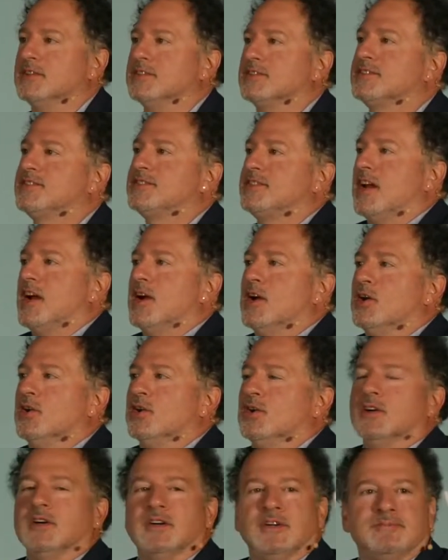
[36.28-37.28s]

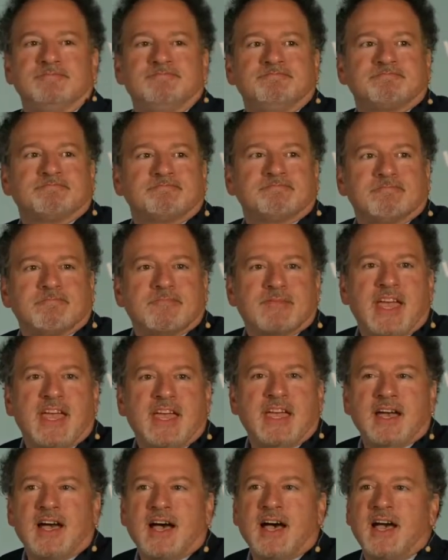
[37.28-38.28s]
So,
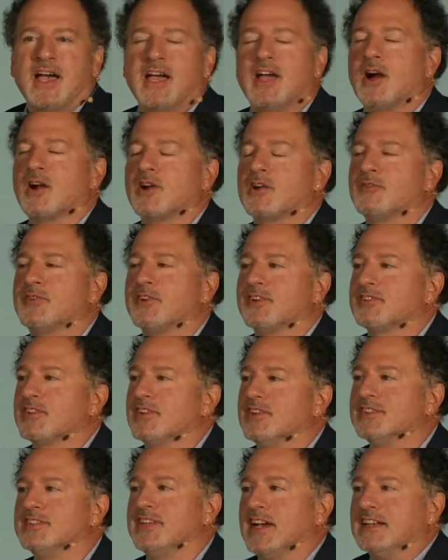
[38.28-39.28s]
AI, artificial
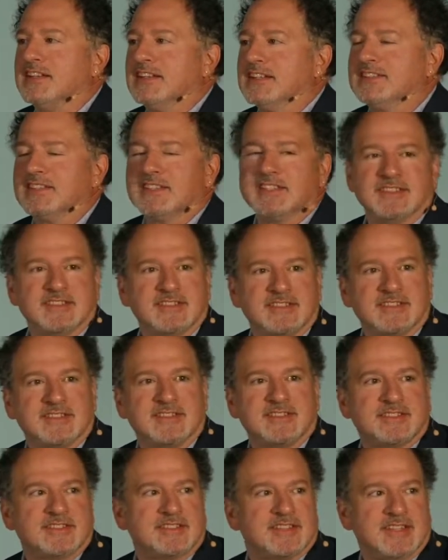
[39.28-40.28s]
intelligence,
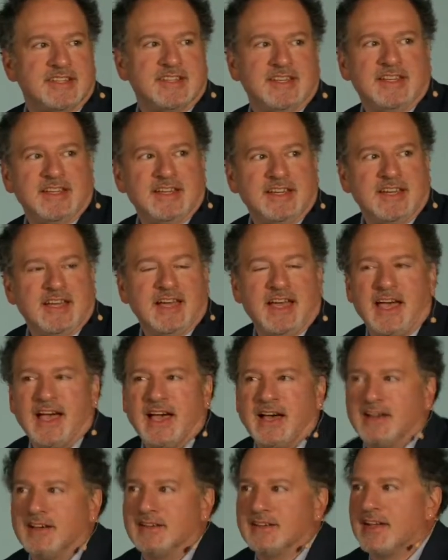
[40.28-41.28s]

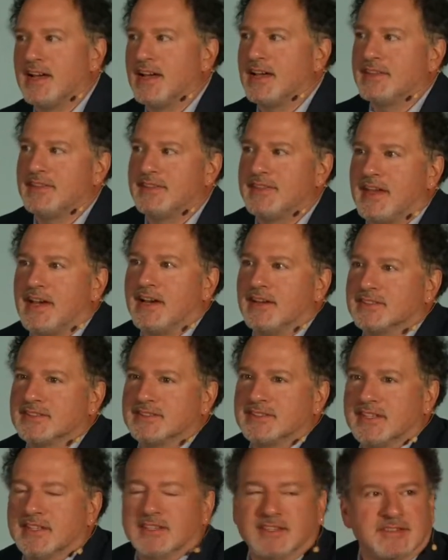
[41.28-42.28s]
HAL
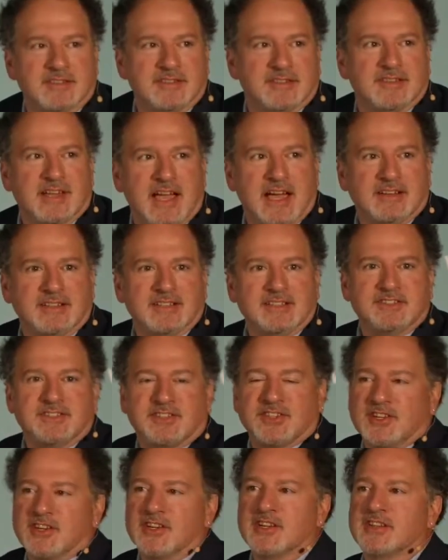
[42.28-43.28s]
9000, Alan
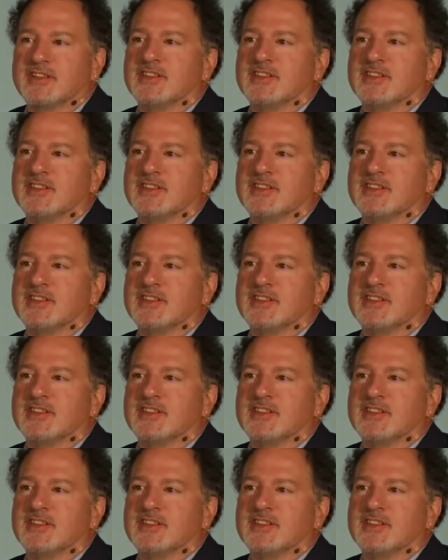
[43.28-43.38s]
Turing, the